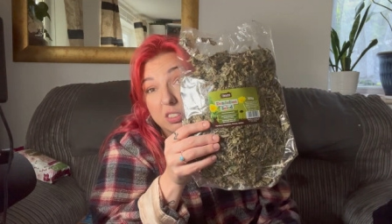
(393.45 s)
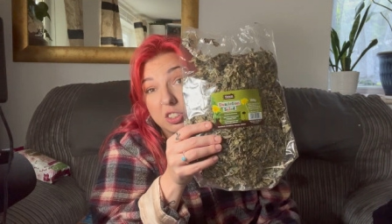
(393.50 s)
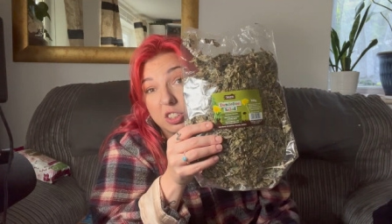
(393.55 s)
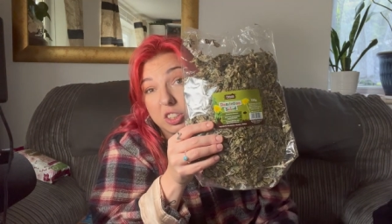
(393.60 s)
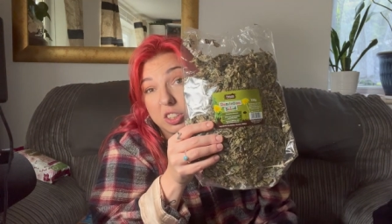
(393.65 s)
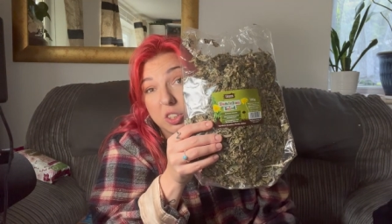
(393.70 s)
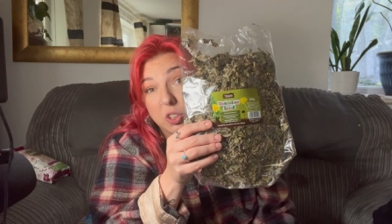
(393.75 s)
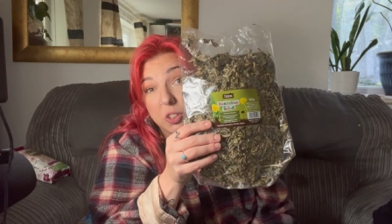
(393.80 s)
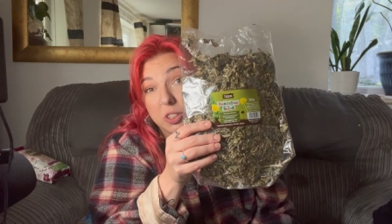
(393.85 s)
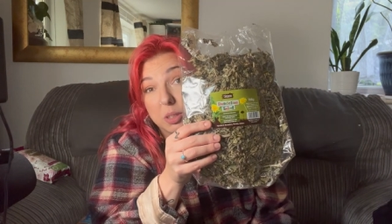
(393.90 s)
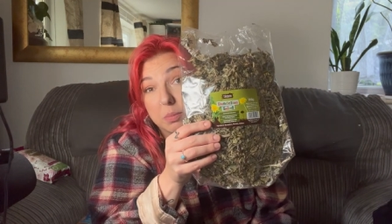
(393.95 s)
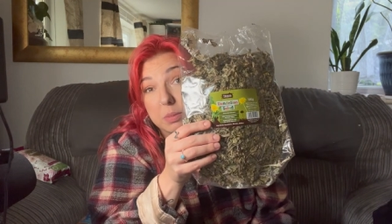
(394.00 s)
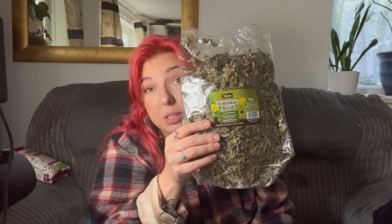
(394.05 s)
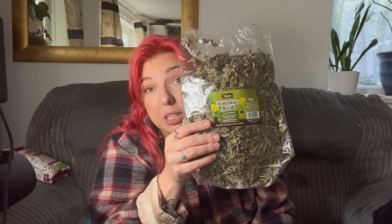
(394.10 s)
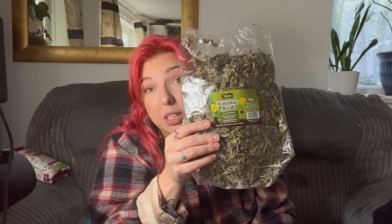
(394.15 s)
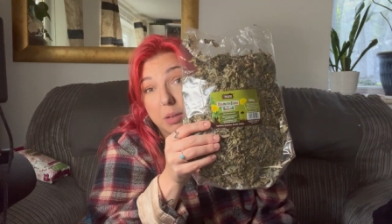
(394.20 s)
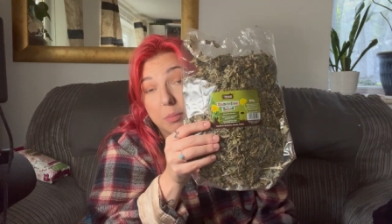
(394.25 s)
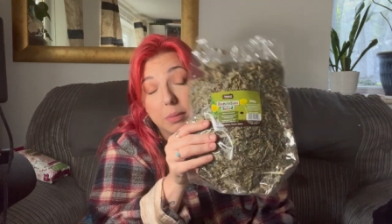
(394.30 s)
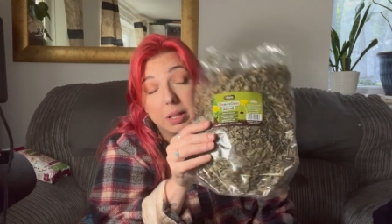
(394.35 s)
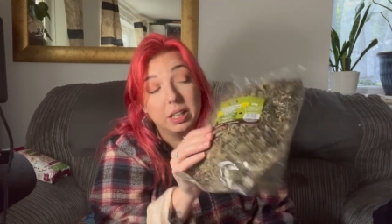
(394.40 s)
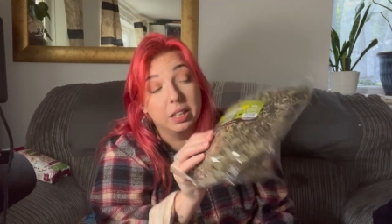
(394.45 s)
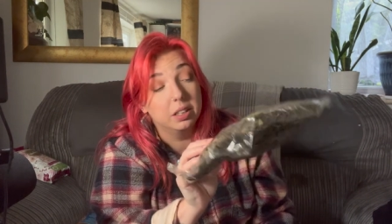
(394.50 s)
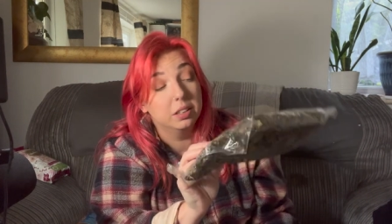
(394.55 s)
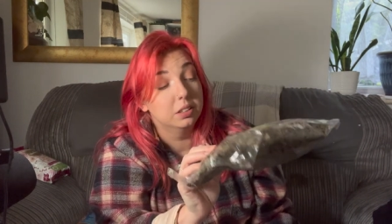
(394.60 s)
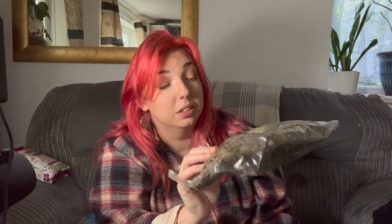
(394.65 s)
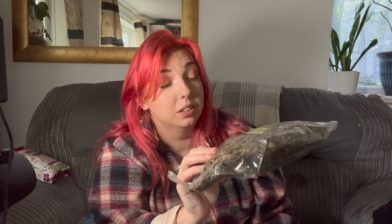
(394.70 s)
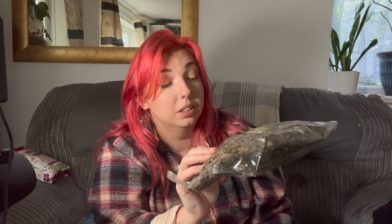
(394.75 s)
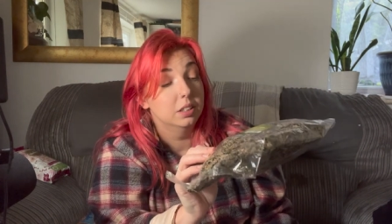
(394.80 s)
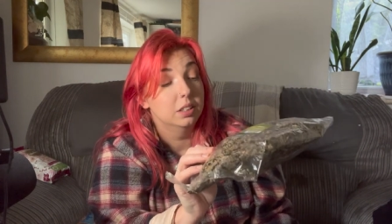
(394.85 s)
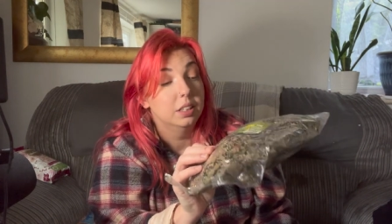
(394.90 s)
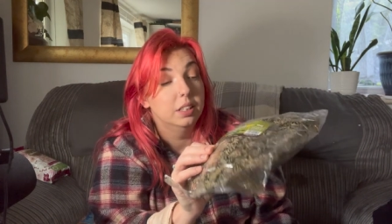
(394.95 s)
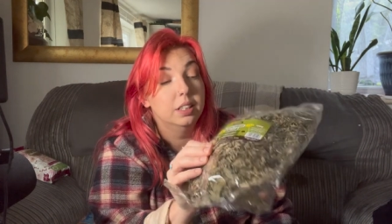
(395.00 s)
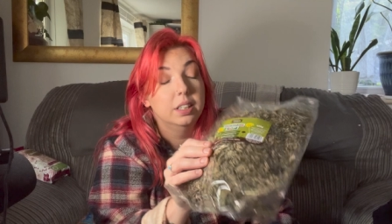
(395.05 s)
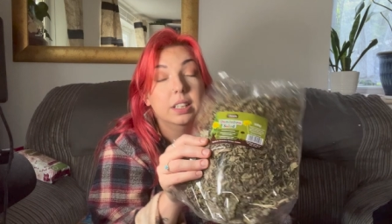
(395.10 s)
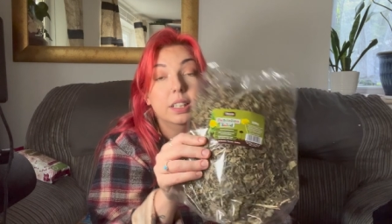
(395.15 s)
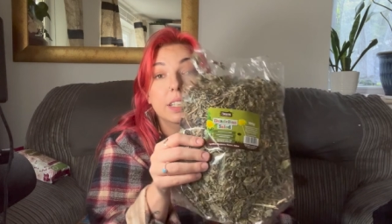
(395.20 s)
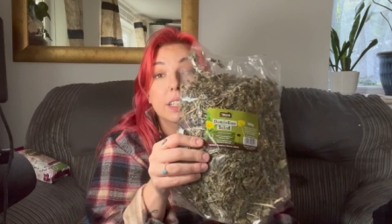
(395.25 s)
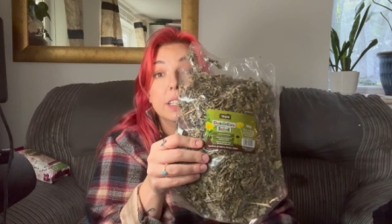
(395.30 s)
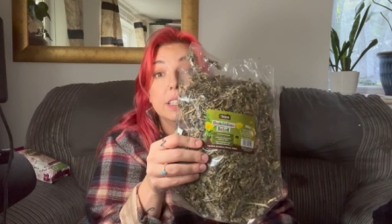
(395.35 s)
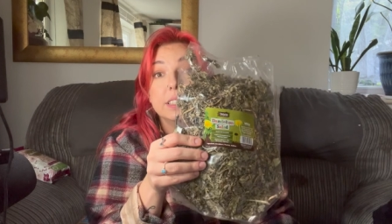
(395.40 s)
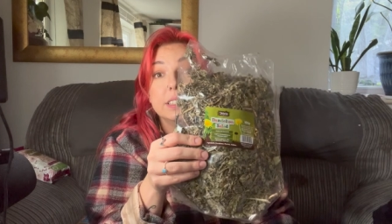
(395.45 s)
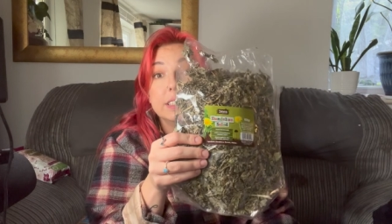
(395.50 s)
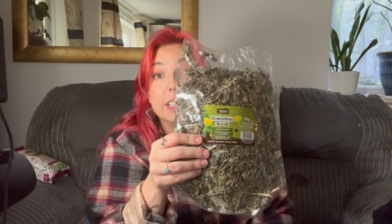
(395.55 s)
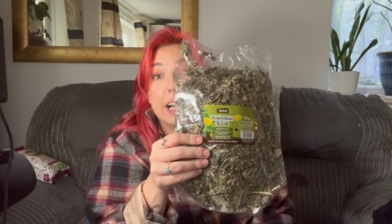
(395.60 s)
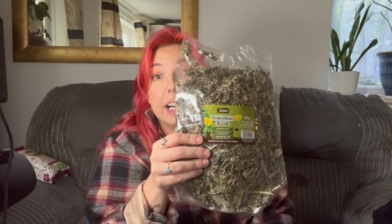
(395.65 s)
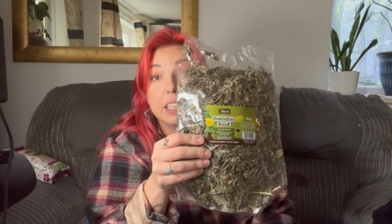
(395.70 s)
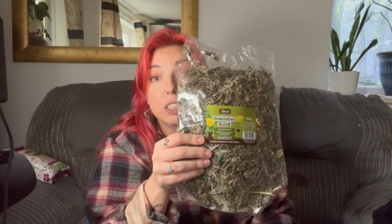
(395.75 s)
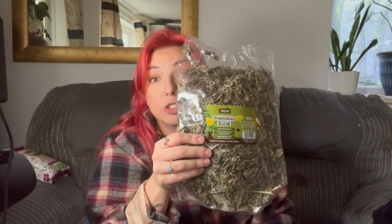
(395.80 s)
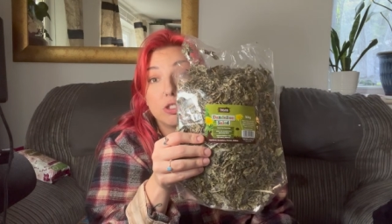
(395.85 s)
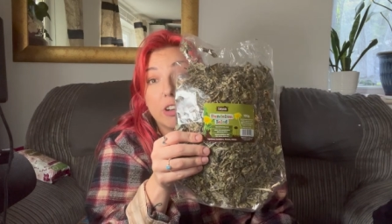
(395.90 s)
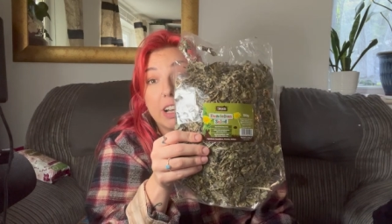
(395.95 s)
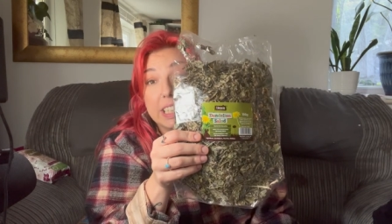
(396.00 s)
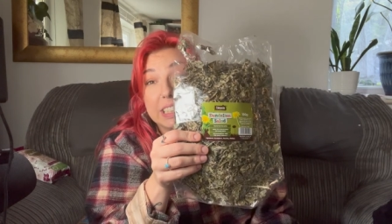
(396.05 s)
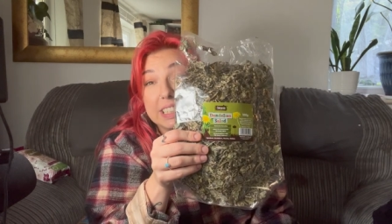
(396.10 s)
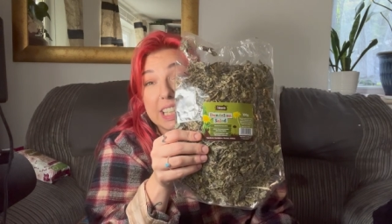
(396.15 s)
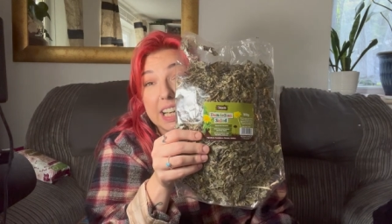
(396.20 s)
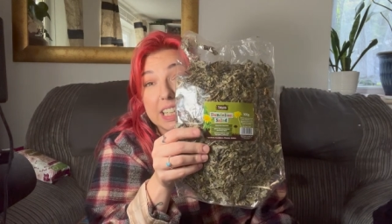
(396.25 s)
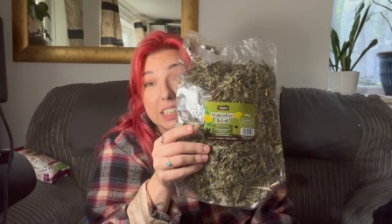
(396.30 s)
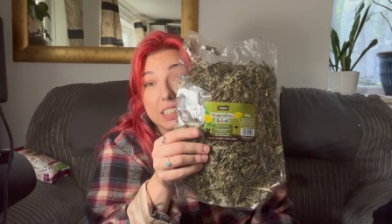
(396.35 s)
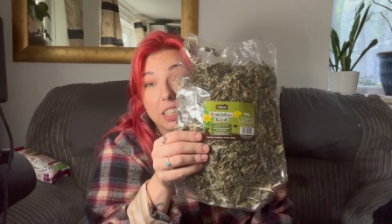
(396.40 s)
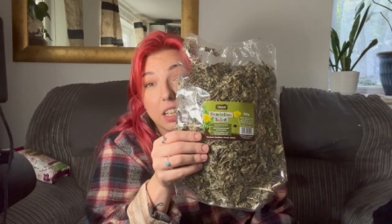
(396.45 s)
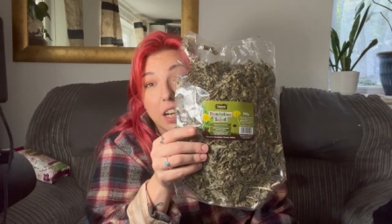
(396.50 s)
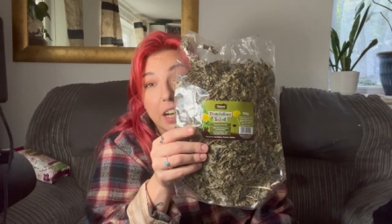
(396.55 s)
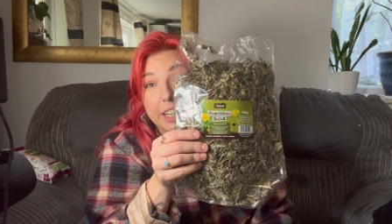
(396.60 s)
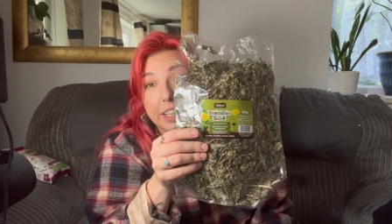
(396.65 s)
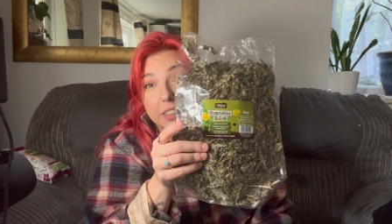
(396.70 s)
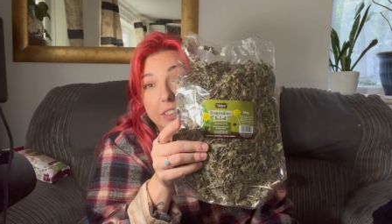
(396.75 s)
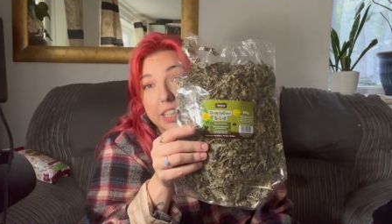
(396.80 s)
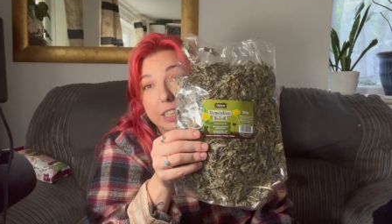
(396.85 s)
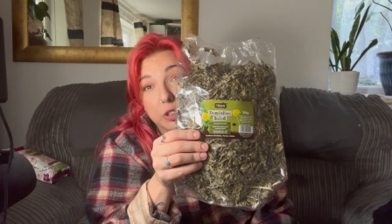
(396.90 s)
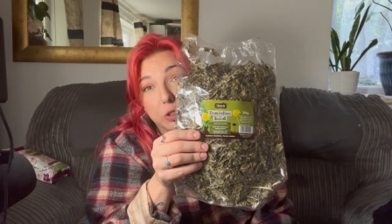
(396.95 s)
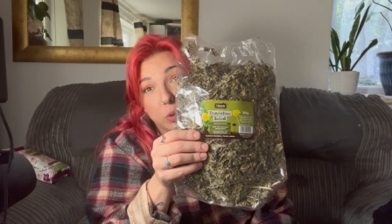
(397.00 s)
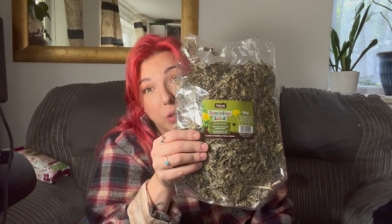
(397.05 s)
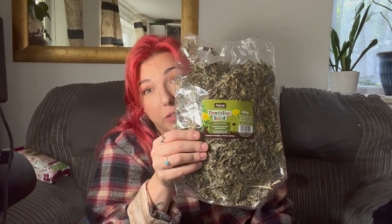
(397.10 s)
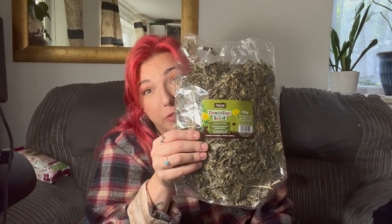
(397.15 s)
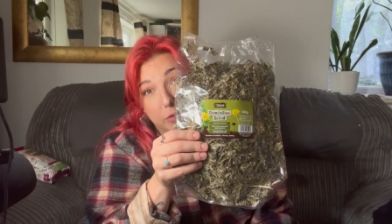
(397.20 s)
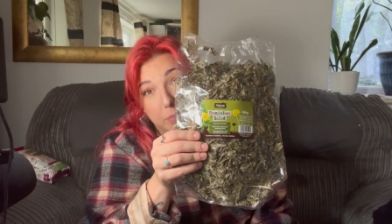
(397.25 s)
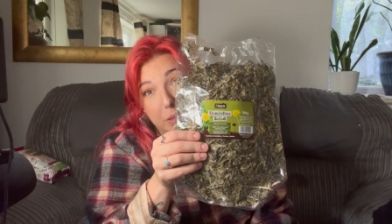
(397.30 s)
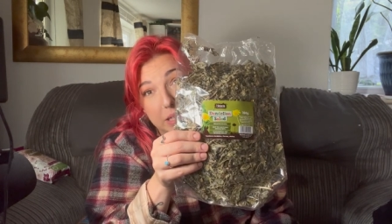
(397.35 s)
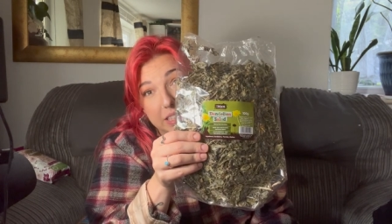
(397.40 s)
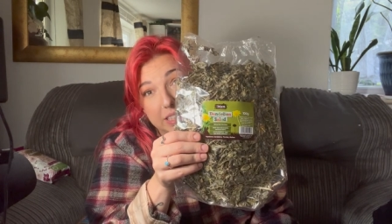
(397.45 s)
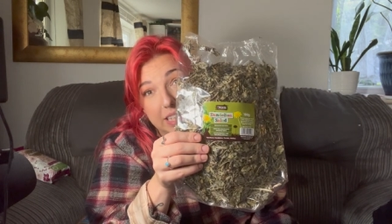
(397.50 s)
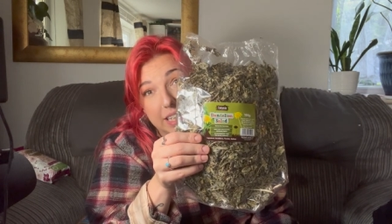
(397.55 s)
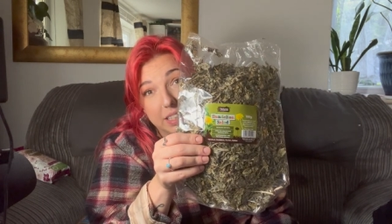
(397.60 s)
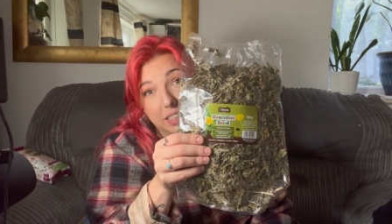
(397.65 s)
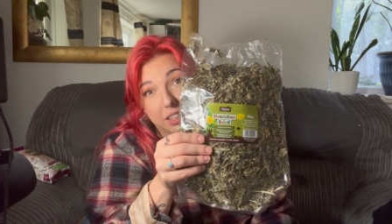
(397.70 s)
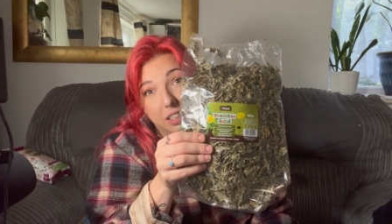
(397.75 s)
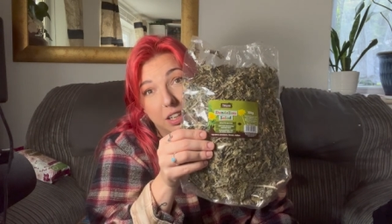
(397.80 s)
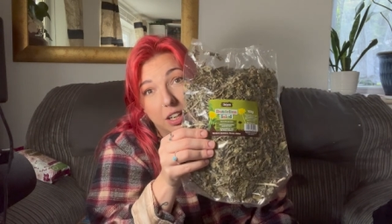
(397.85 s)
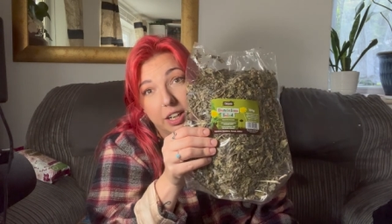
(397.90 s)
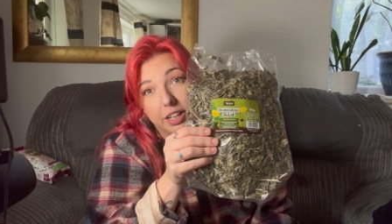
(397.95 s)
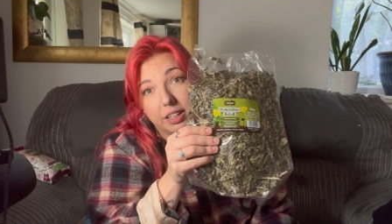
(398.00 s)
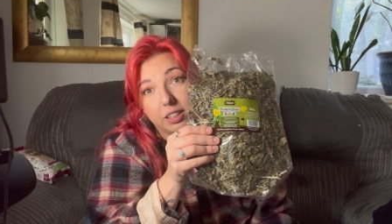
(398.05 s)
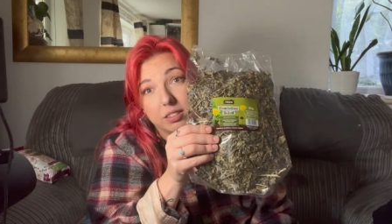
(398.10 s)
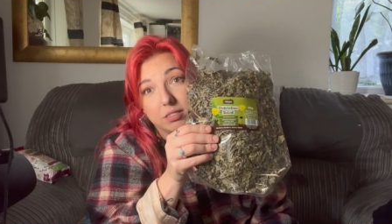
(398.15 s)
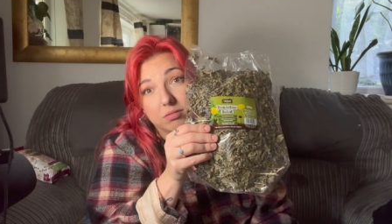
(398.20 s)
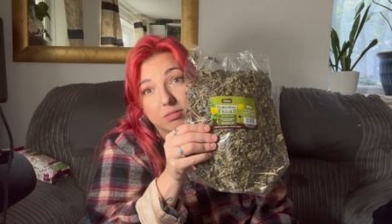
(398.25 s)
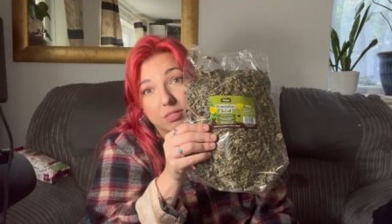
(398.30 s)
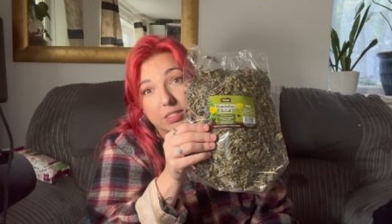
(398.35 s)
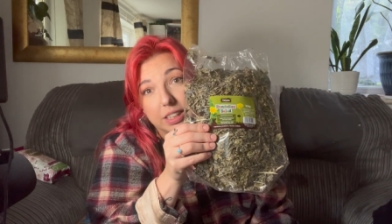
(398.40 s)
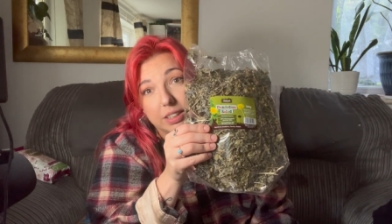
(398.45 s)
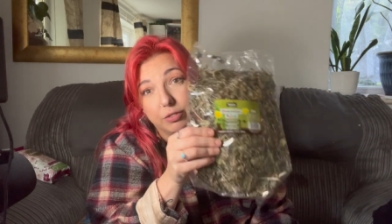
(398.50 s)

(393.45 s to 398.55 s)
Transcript: just got them some dried dandelion. They do love a bit of dandelion.